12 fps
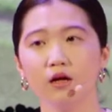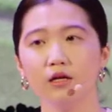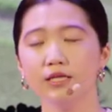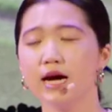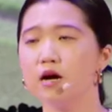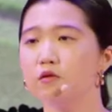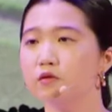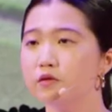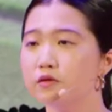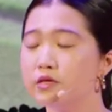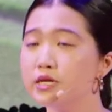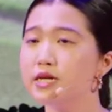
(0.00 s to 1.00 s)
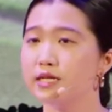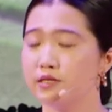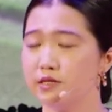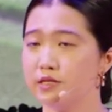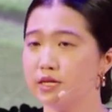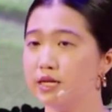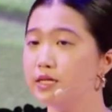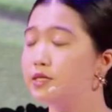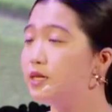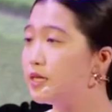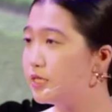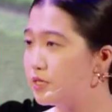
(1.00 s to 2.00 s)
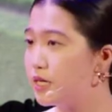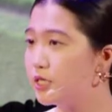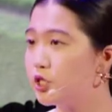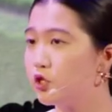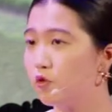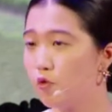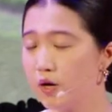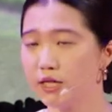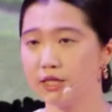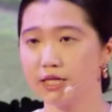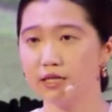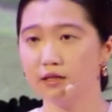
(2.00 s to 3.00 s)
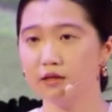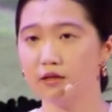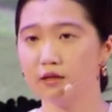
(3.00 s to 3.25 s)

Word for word: Now, this is an essential question.